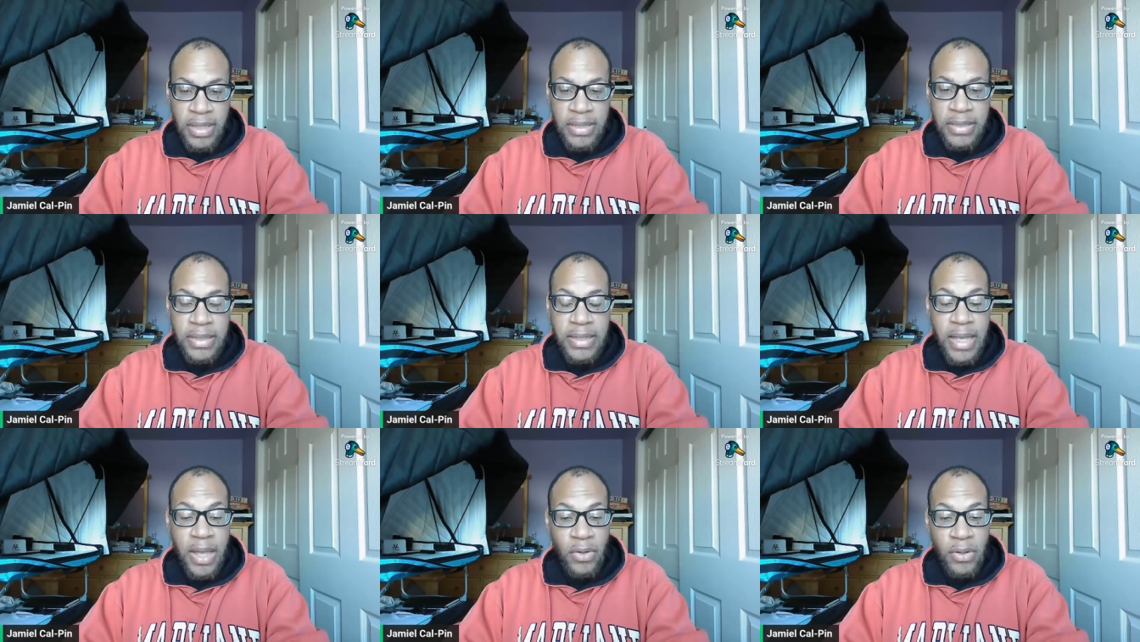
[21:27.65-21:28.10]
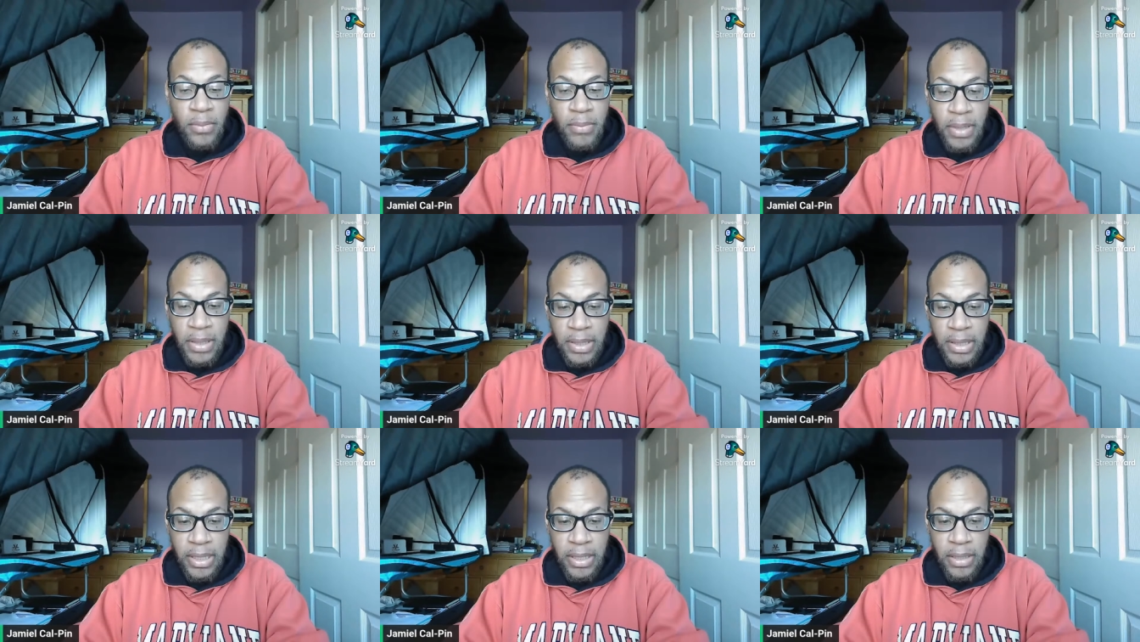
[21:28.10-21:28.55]
is
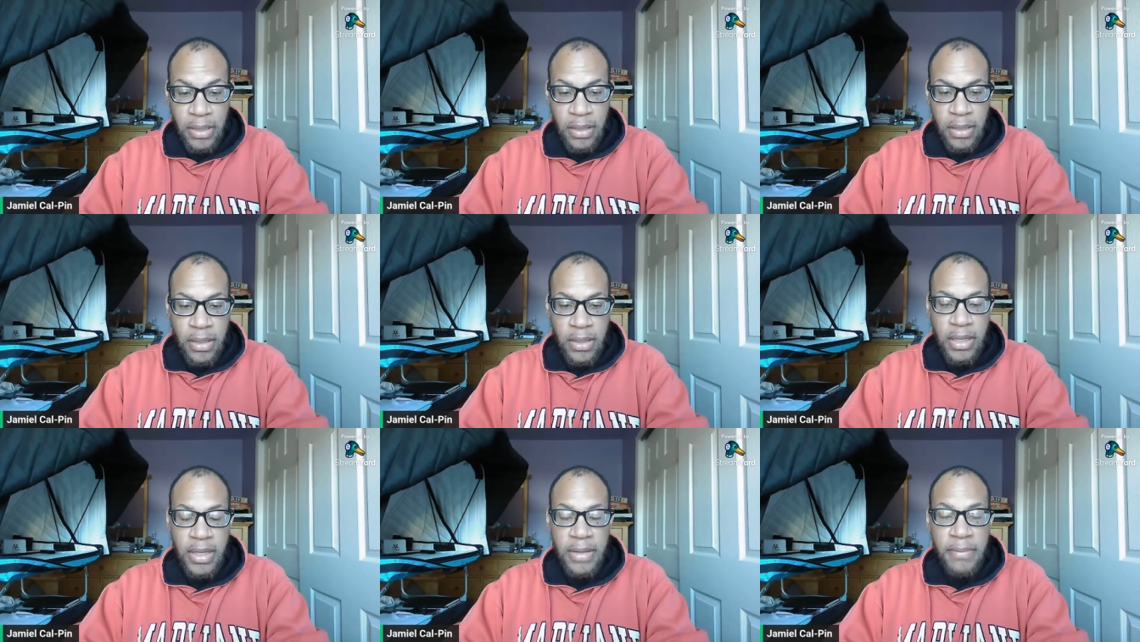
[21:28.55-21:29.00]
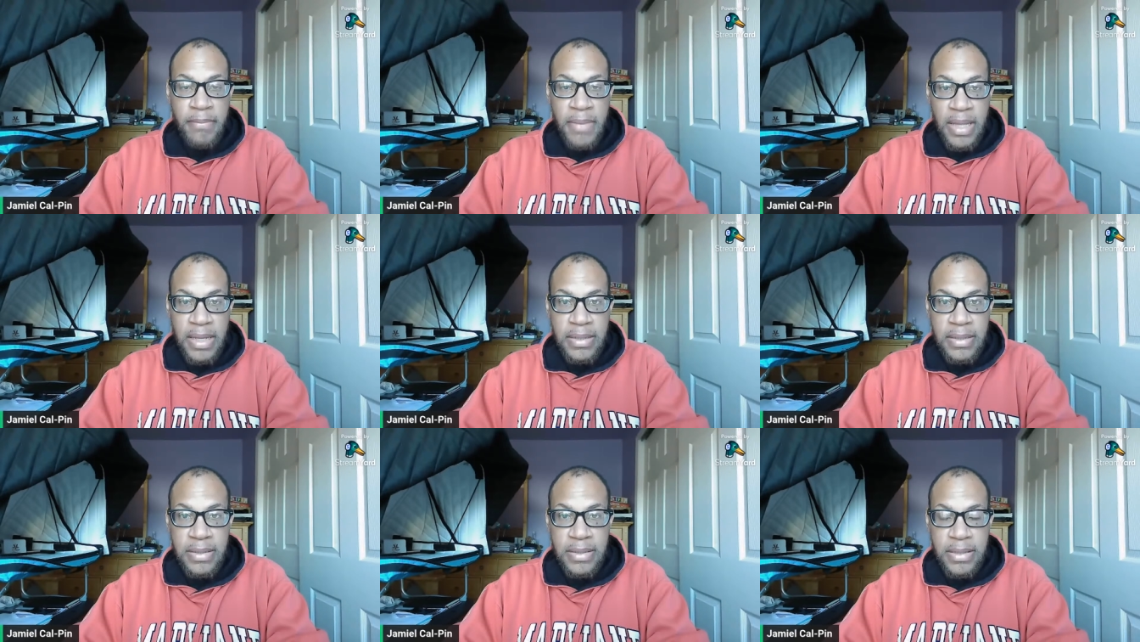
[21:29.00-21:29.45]
accountability,
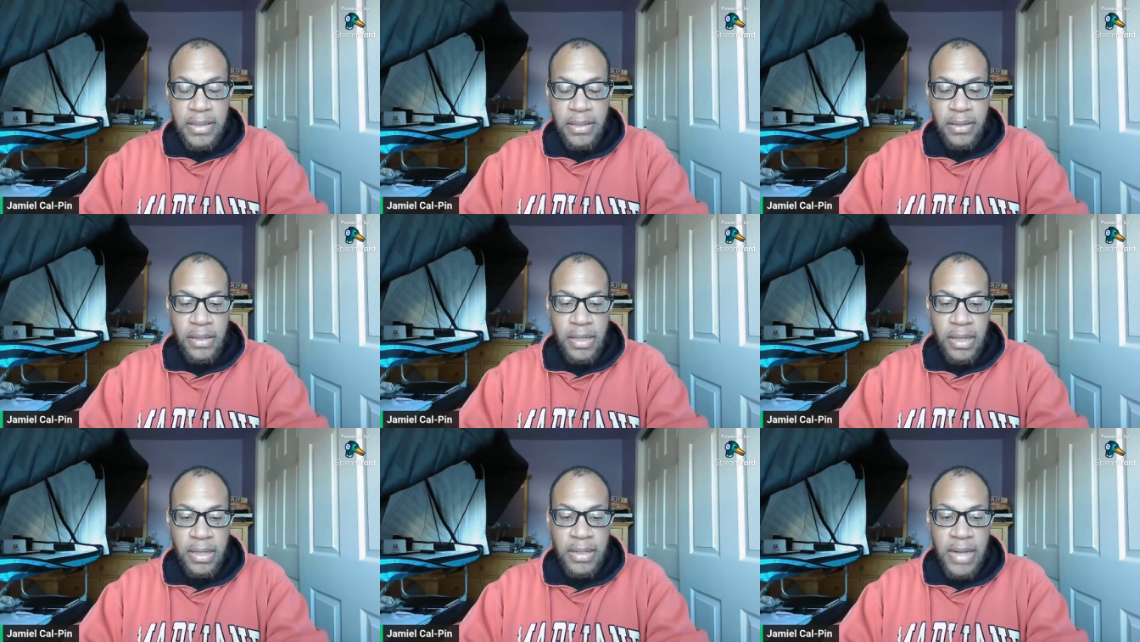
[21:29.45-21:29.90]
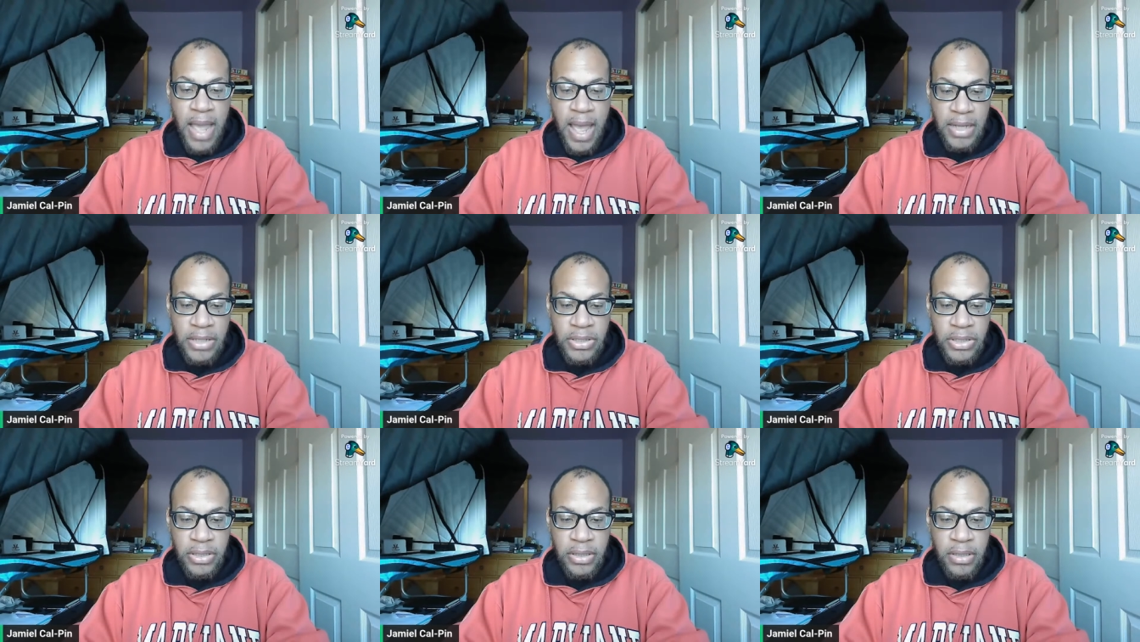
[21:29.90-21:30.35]
amends, and
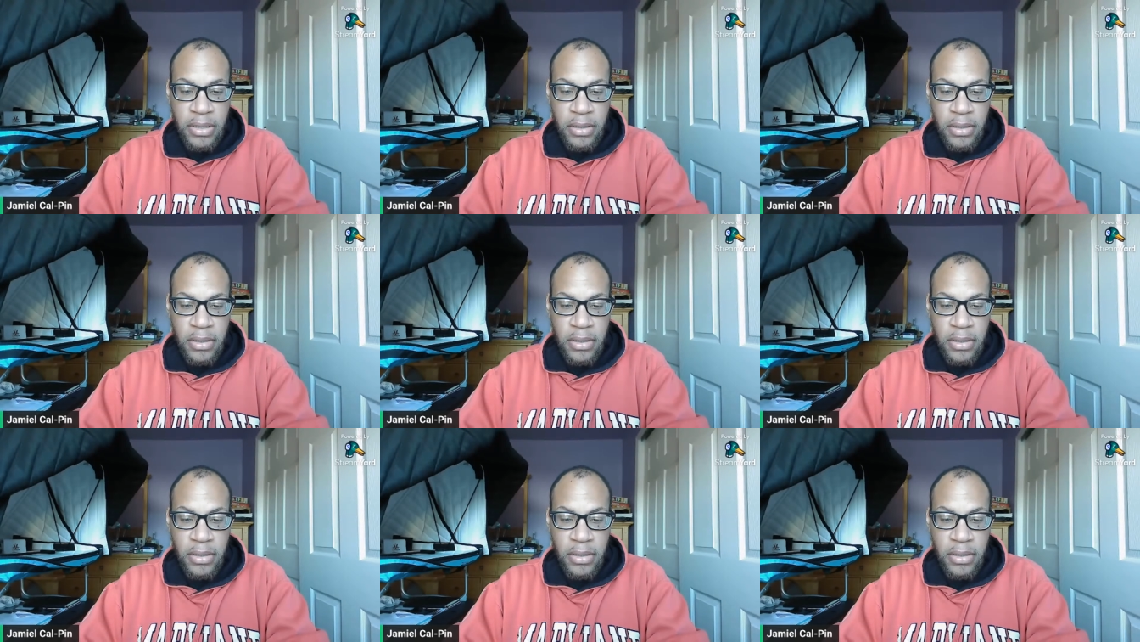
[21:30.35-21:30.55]
action.